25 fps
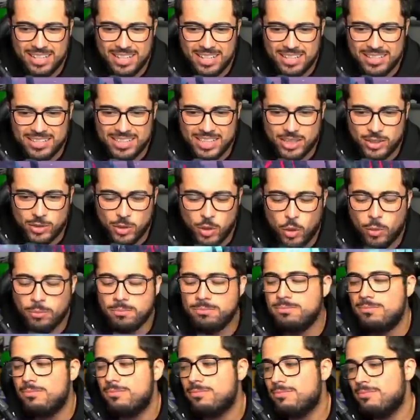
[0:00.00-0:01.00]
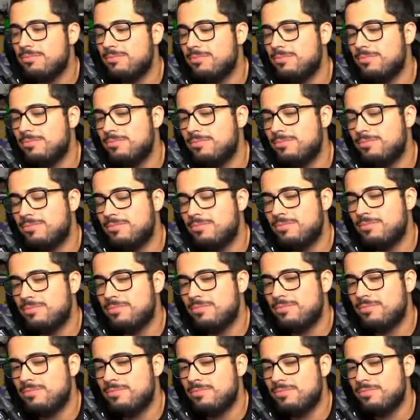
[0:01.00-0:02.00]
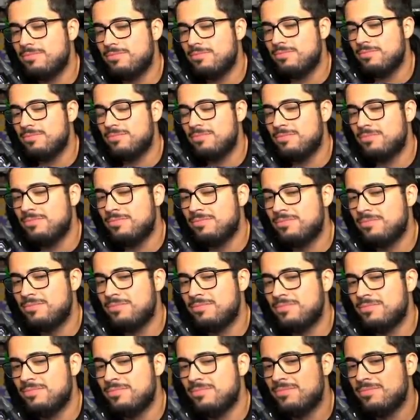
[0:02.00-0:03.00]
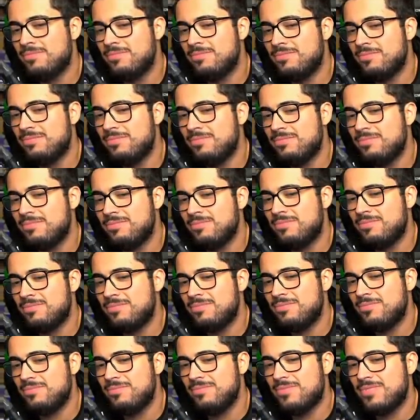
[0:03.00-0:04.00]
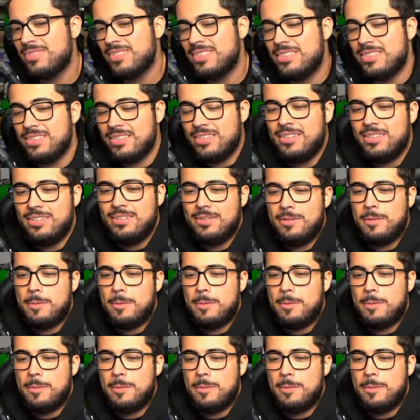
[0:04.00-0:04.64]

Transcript: [no speech]